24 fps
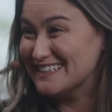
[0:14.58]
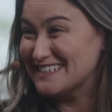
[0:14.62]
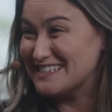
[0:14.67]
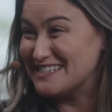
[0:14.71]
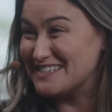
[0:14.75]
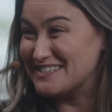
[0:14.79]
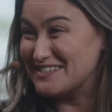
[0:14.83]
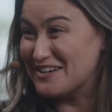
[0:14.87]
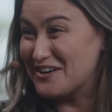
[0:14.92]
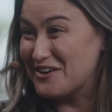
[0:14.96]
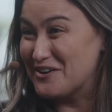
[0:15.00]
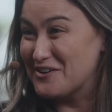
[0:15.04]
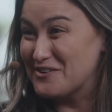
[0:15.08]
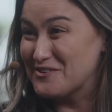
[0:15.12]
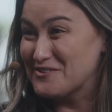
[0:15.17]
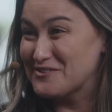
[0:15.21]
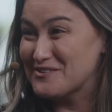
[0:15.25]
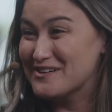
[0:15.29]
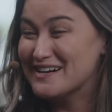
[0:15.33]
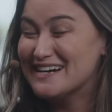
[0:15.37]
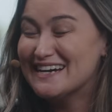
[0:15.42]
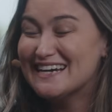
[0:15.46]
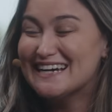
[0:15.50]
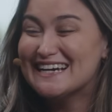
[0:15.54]

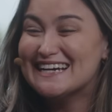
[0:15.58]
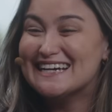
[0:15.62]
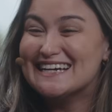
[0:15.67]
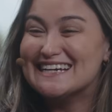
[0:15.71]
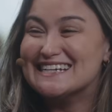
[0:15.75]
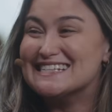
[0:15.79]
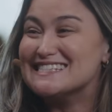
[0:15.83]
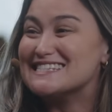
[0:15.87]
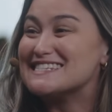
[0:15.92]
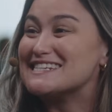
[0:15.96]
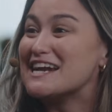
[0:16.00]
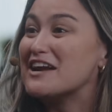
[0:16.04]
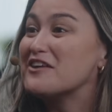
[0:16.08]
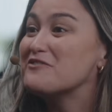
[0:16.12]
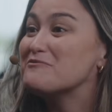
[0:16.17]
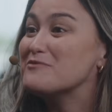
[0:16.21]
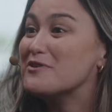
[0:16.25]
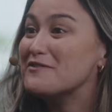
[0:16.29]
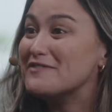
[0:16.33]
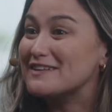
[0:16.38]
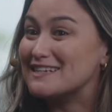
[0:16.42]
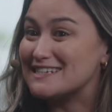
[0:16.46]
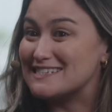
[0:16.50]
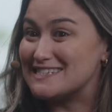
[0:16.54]
So instead of
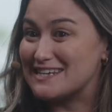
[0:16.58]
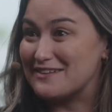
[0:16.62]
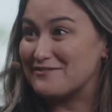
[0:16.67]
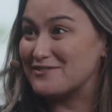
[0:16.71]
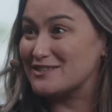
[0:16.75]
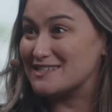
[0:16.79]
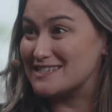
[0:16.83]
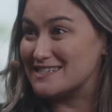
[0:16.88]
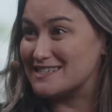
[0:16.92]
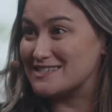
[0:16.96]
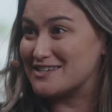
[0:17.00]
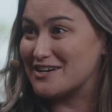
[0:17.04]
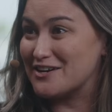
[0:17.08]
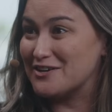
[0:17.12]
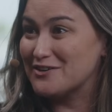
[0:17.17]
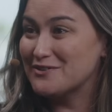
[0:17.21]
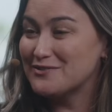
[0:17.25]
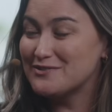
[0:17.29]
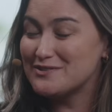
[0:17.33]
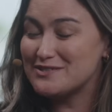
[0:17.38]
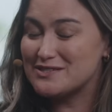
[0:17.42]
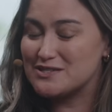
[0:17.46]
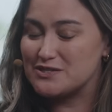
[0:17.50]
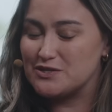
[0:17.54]
moving to San
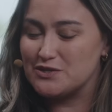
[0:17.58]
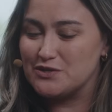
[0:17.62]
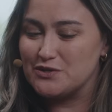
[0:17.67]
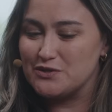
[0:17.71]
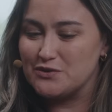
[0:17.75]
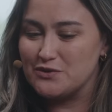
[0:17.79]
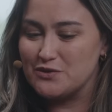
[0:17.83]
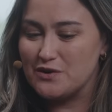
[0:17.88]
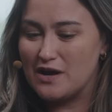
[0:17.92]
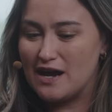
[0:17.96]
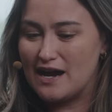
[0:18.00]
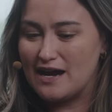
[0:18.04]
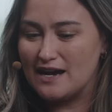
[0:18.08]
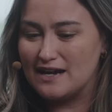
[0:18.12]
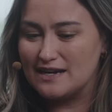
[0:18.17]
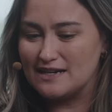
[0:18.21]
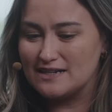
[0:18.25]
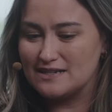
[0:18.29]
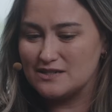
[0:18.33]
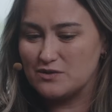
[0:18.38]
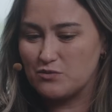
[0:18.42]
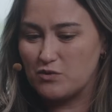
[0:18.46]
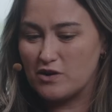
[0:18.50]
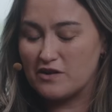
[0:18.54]
Francisco to
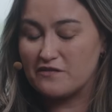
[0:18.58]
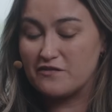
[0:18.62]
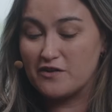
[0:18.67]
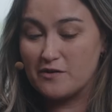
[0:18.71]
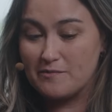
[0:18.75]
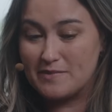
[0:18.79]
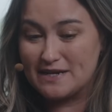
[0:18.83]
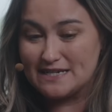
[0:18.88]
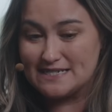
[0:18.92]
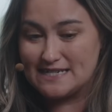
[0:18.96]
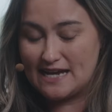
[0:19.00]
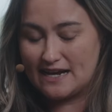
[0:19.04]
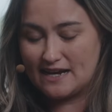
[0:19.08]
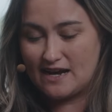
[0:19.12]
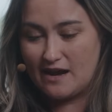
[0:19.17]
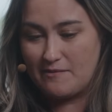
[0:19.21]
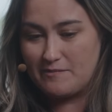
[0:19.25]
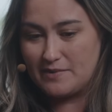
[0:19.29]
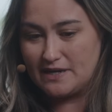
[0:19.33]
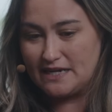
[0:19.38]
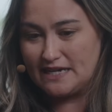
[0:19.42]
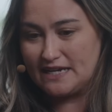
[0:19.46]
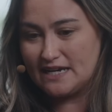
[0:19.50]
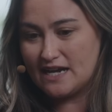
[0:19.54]
work for a big tech
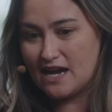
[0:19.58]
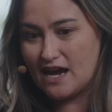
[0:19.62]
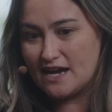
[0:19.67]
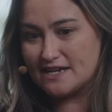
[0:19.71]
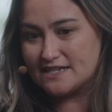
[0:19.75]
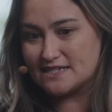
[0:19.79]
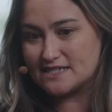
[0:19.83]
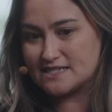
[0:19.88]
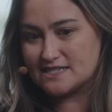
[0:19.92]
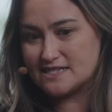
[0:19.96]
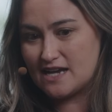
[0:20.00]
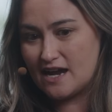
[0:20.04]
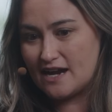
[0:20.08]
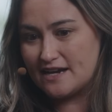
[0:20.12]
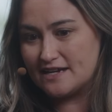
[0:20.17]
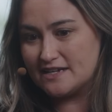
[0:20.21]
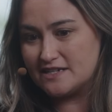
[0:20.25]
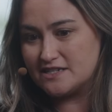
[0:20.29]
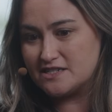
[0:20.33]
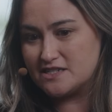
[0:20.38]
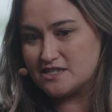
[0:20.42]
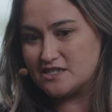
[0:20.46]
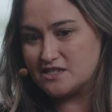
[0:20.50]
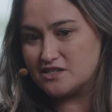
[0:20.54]
company, I
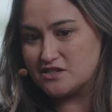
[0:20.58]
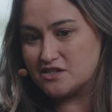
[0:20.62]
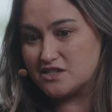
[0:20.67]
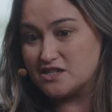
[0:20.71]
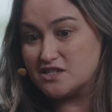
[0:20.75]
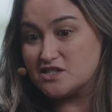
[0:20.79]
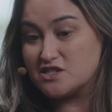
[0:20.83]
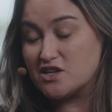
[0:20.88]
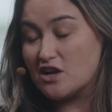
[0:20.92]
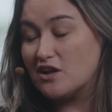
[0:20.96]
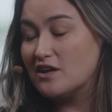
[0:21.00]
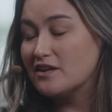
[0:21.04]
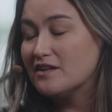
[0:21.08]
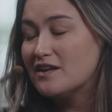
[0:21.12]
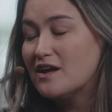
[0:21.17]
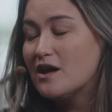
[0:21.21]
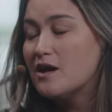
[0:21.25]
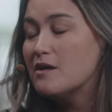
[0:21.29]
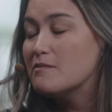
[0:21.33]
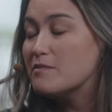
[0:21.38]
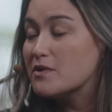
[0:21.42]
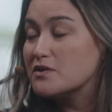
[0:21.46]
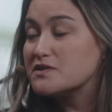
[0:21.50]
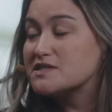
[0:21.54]
decided to consult,
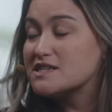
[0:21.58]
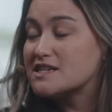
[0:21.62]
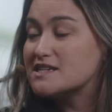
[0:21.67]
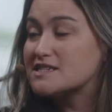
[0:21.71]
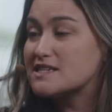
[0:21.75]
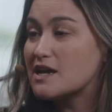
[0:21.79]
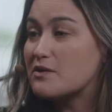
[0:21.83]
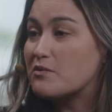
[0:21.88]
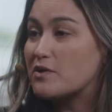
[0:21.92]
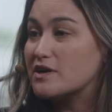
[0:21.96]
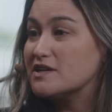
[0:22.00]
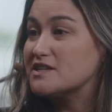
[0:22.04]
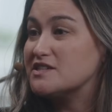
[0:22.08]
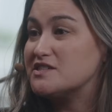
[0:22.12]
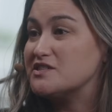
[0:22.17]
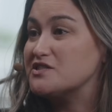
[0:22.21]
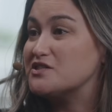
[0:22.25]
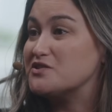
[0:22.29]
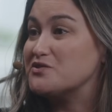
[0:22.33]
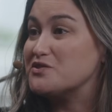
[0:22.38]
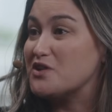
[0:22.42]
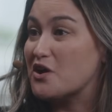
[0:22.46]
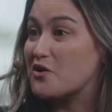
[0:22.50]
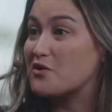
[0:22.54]
mostly because I wanted to
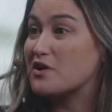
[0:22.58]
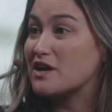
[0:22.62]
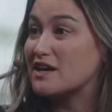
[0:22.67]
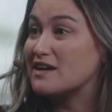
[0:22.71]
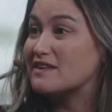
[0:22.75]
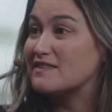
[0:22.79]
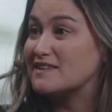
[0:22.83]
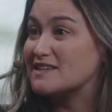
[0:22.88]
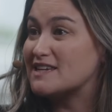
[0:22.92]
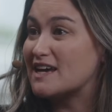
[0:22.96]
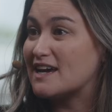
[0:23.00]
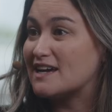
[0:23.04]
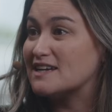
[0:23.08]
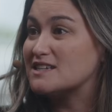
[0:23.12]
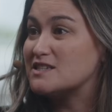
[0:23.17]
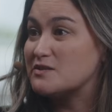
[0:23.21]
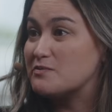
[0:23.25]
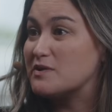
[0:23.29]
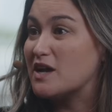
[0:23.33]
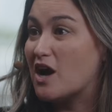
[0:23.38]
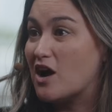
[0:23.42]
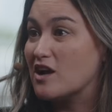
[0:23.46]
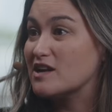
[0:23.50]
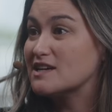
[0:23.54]
do yoga in the day, to
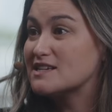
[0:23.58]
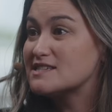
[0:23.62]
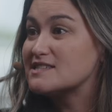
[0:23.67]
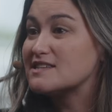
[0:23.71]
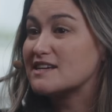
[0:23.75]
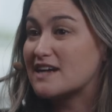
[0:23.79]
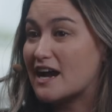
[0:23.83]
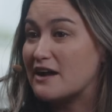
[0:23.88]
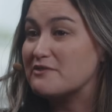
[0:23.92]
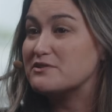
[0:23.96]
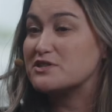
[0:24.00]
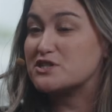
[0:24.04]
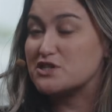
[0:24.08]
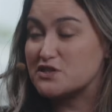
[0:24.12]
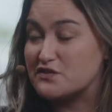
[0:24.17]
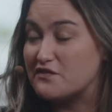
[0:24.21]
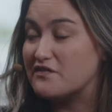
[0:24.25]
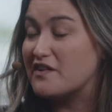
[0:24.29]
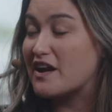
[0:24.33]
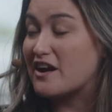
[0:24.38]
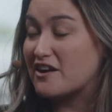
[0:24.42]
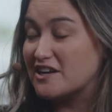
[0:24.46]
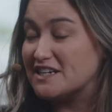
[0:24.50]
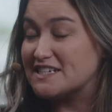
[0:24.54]
be honest. Like, I was just
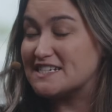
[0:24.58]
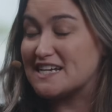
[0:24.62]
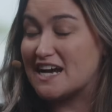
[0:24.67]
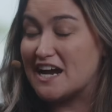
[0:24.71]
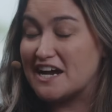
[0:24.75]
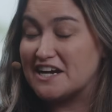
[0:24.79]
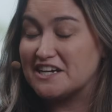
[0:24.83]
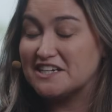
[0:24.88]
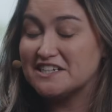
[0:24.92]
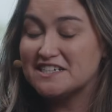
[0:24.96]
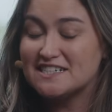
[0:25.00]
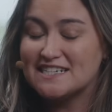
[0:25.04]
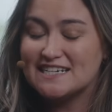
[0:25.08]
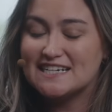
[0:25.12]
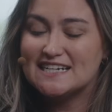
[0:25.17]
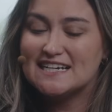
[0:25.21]
very tired.